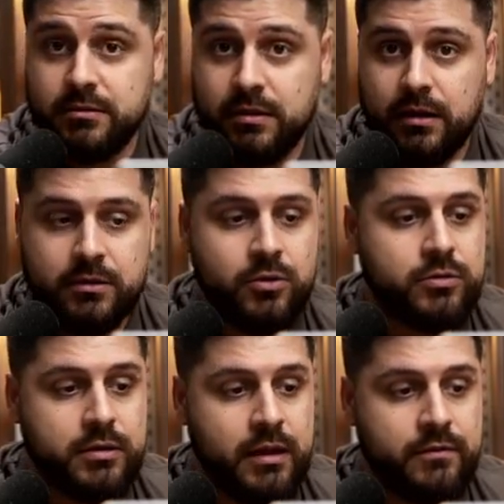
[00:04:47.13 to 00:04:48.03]
Like not
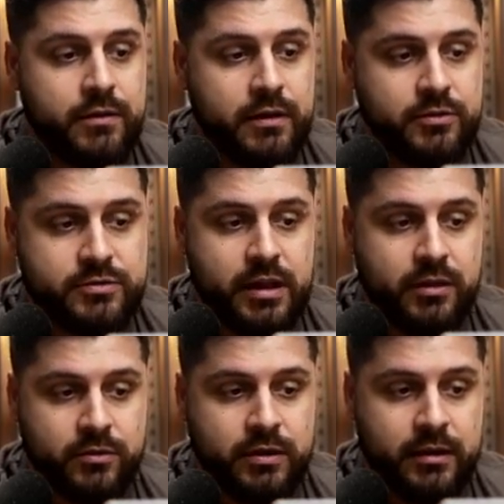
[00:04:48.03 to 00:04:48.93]
every
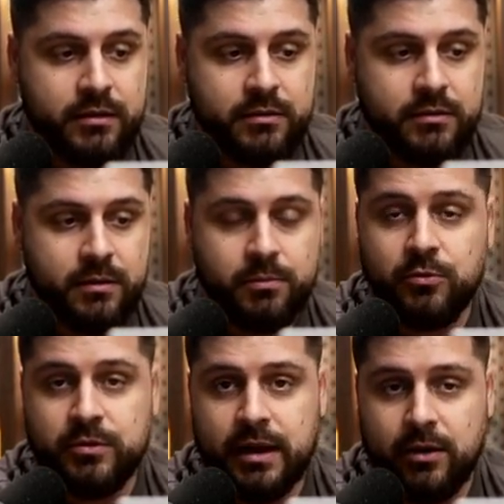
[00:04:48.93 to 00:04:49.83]
newsletter can uh,
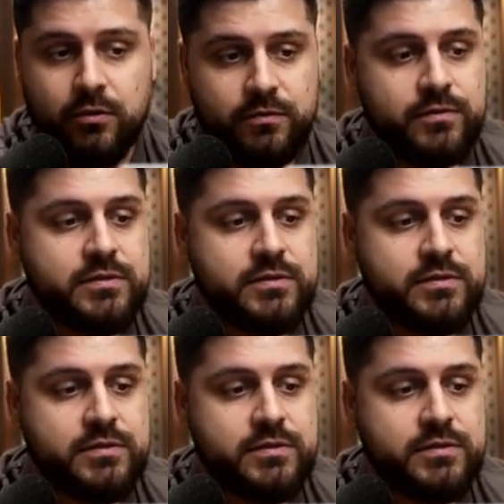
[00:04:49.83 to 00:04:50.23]
pull that off.